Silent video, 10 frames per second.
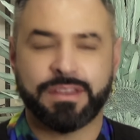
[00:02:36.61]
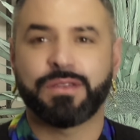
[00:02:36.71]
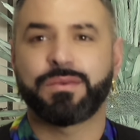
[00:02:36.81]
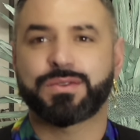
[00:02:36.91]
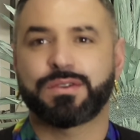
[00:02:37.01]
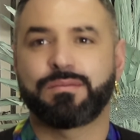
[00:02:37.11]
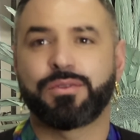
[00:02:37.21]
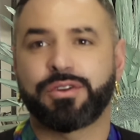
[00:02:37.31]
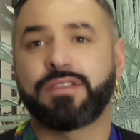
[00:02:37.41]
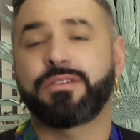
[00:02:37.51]
and then we sort of
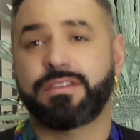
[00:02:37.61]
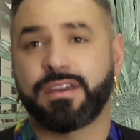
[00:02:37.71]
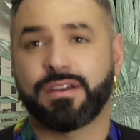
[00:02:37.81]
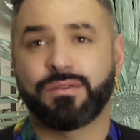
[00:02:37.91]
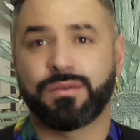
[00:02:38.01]
blurred everything